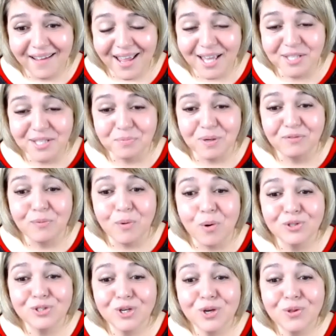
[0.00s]
as we've
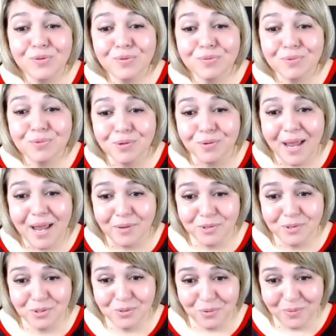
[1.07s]
walked through our
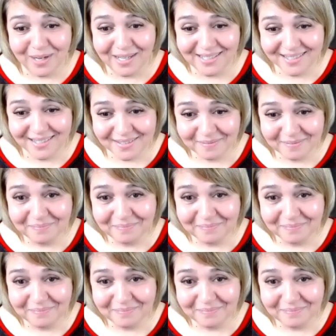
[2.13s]
stories.